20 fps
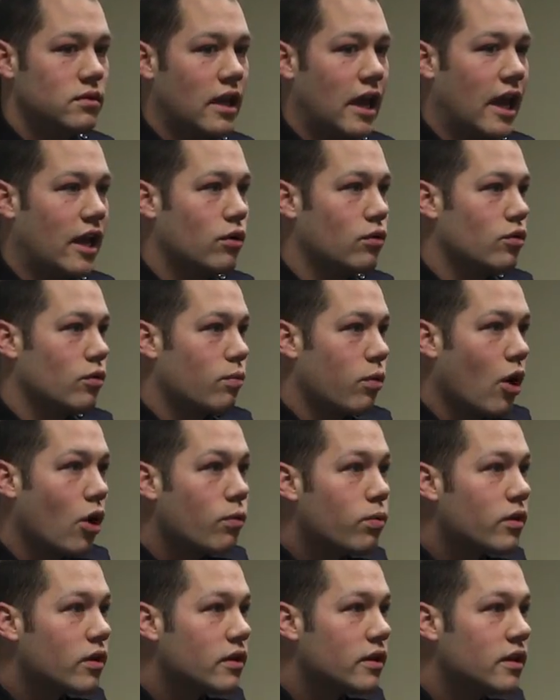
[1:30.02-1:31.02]
handled
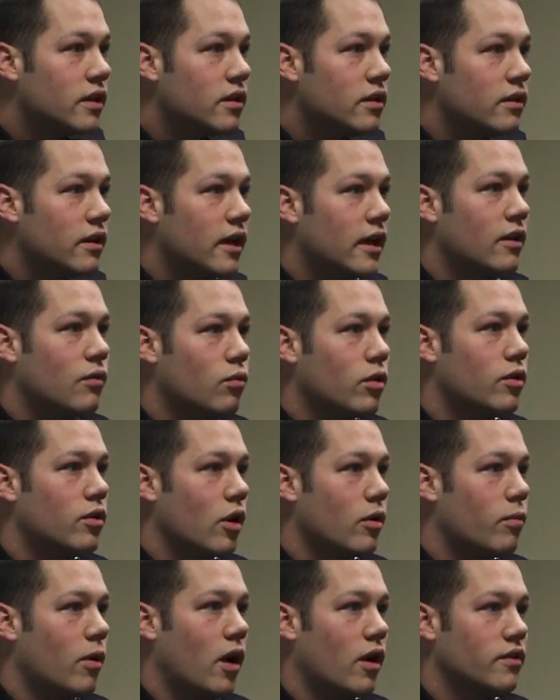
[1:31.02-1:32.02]
appropriately, and with
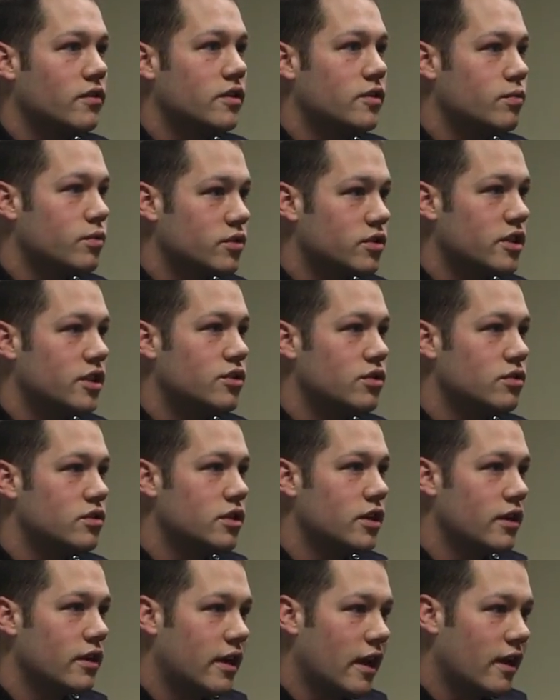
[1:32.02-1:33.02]
our policies, procedures
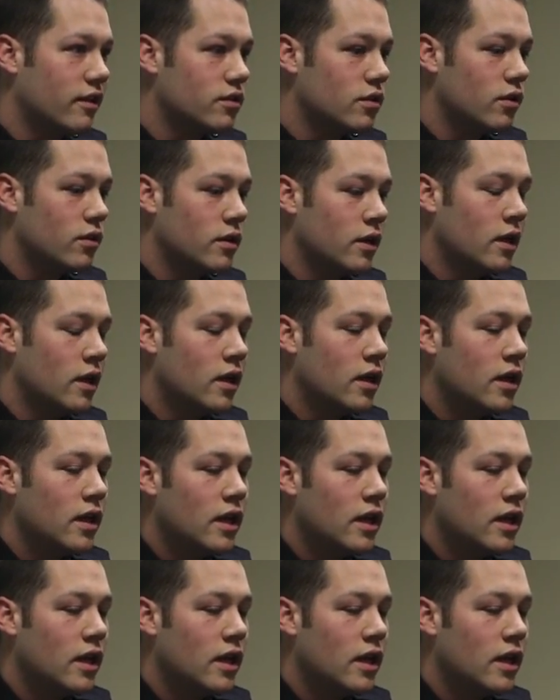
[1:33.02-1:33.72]
here at Gastonia.